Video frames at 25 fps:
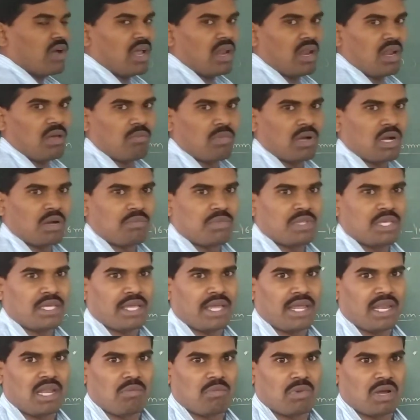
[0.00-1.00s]
phylum of
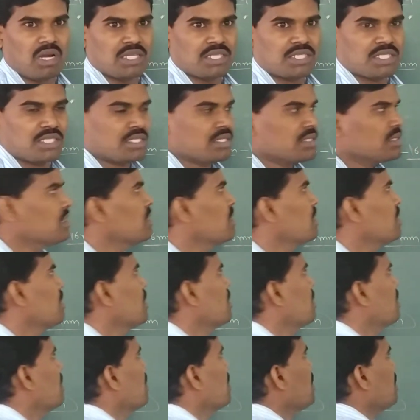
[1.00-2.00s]
the animals.
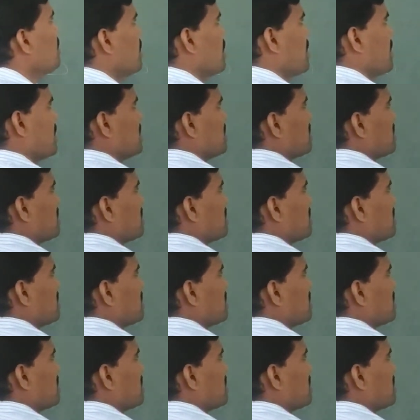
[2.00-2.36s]
The